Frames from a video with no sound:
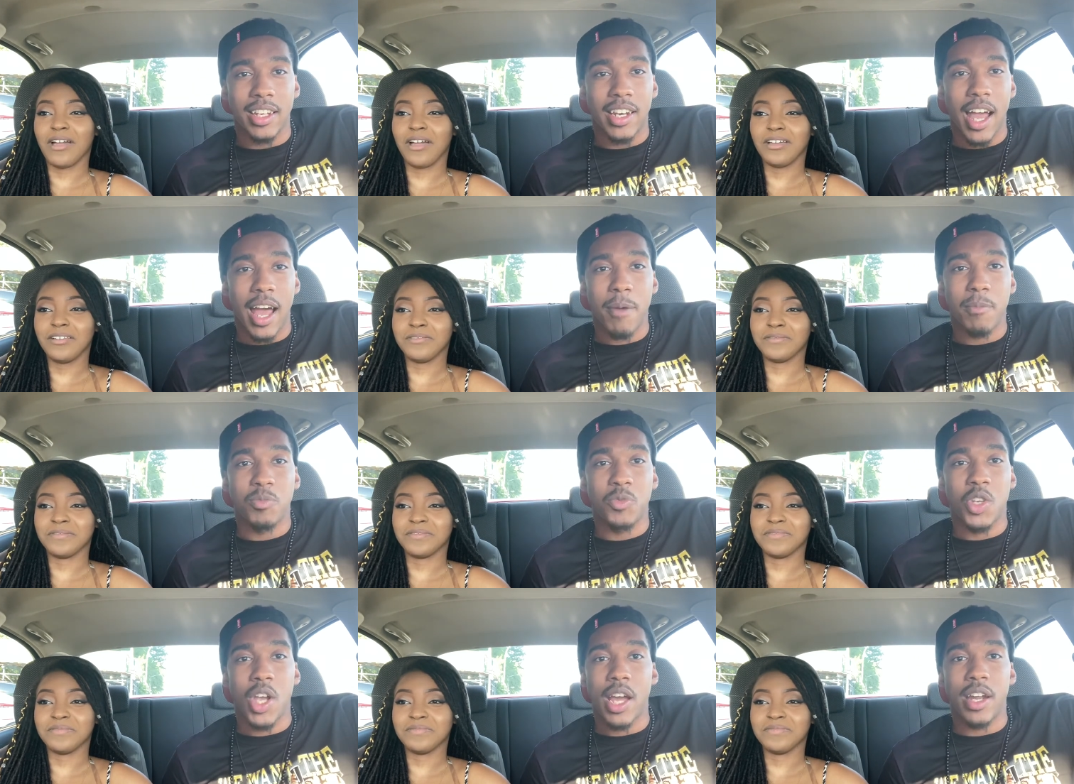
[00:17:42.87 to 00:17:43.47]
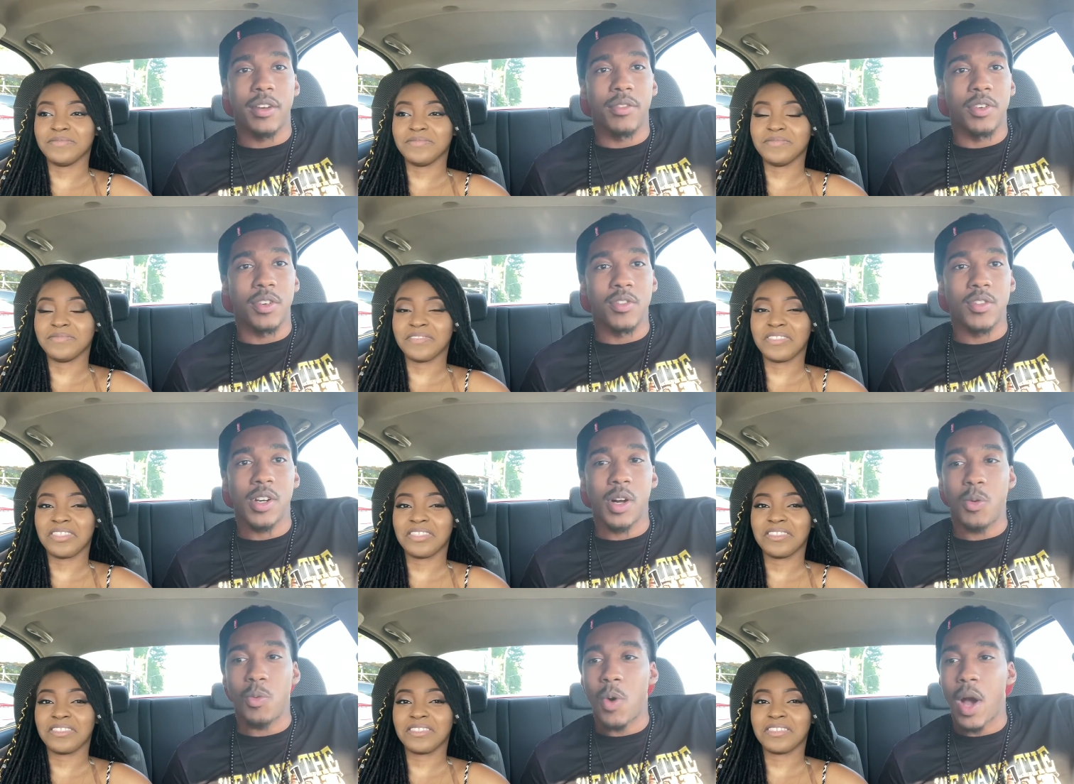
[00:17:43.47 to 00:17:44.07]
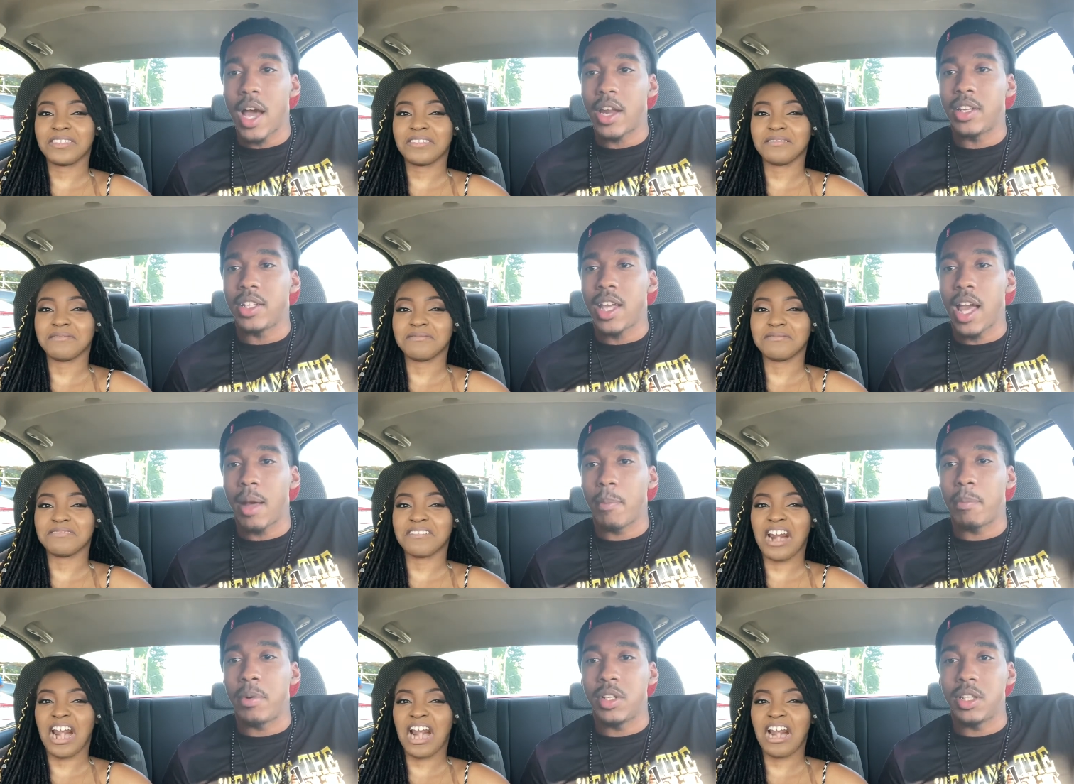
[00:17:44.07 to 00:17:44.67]
Speaker 1: and I'm trying to figure out why did
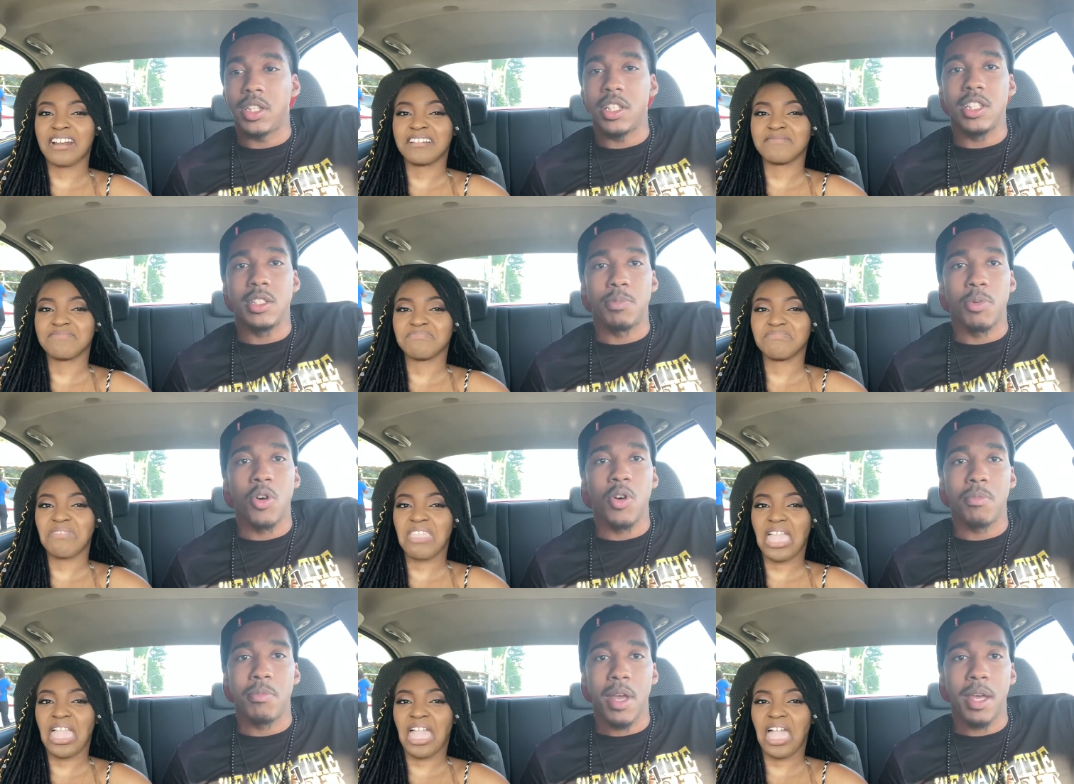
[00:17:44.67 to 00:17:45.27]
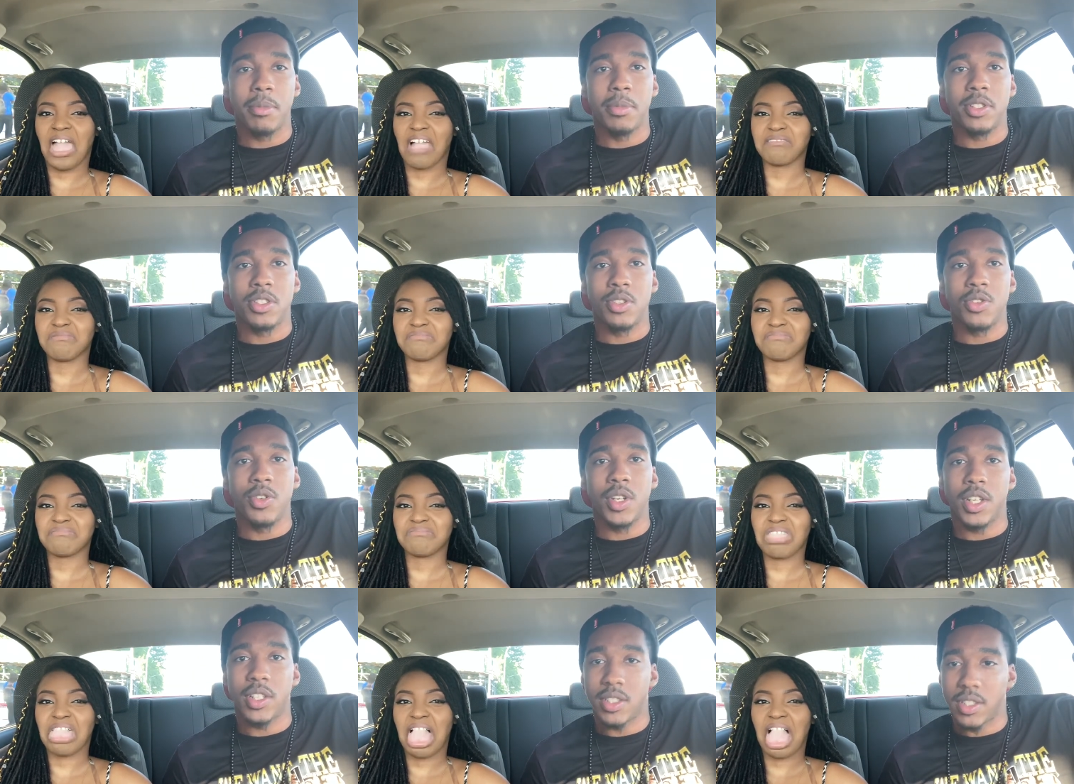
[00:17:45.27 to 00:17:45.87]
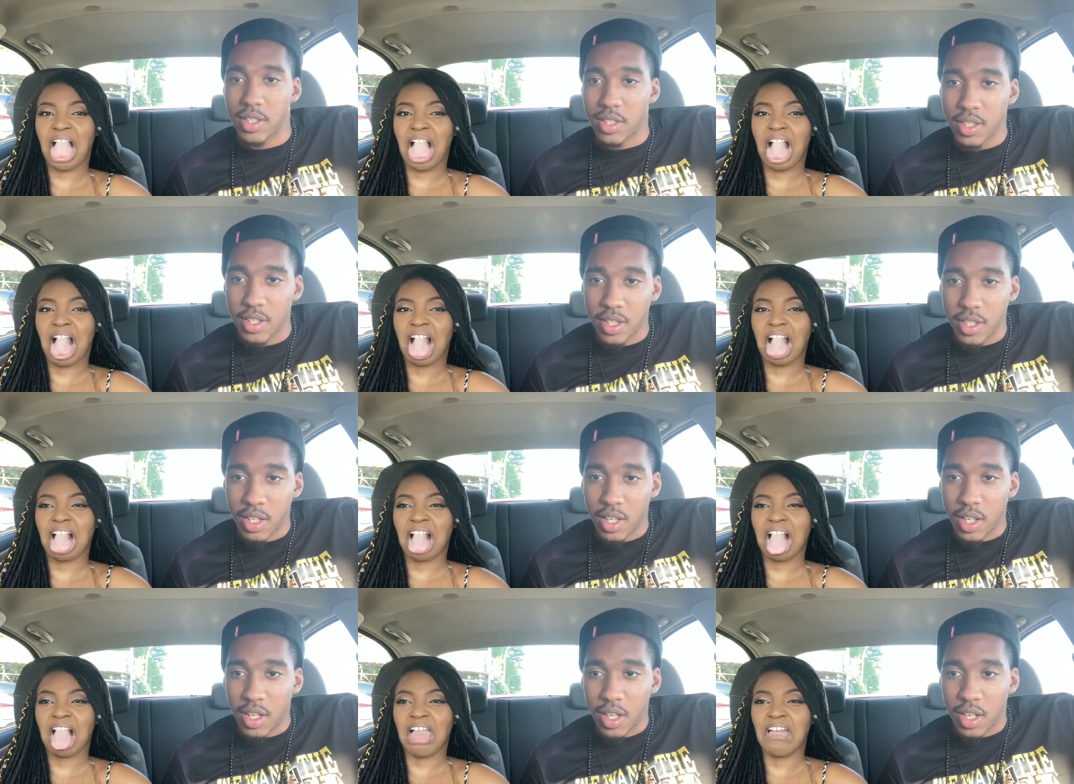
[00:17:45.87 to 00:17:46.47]
y'all put these poor babies through this.
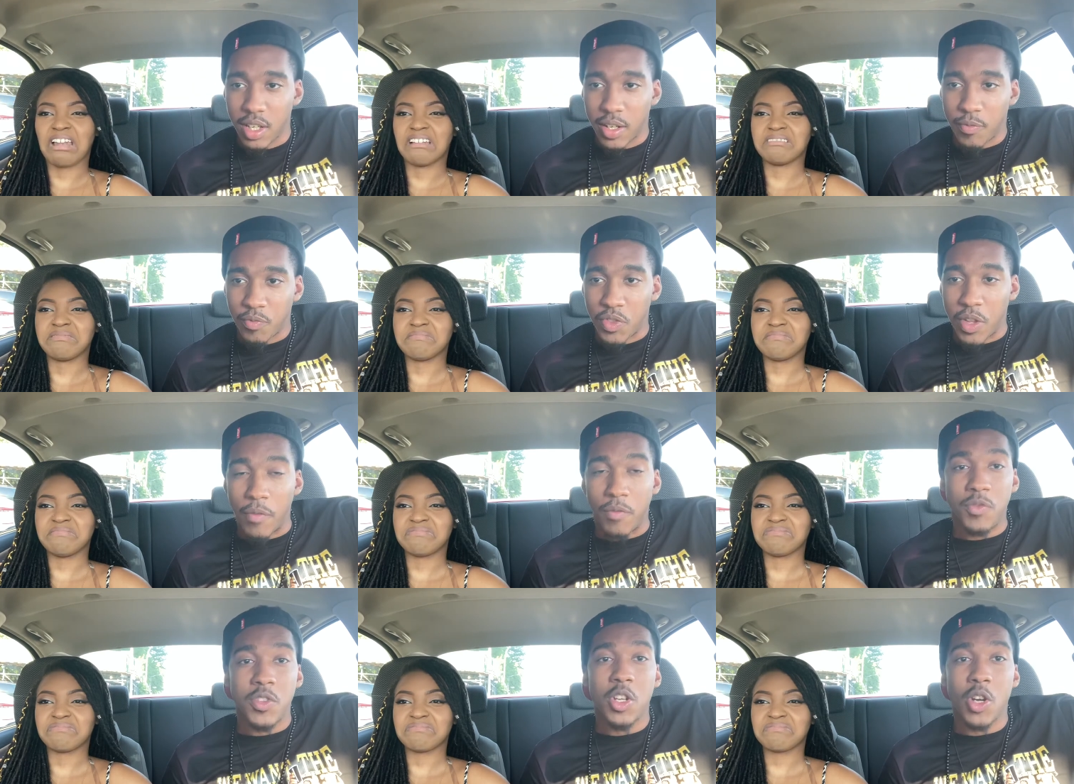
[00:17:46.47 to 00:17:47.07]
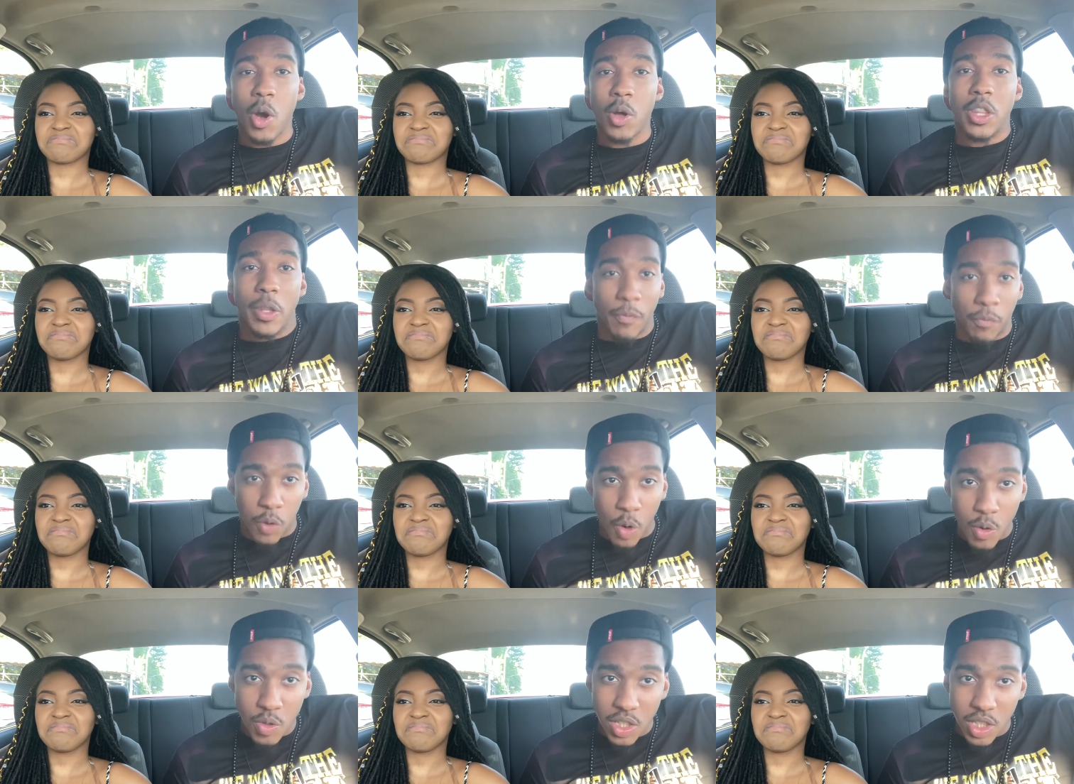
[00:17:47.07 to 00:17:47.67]
You know, the fruit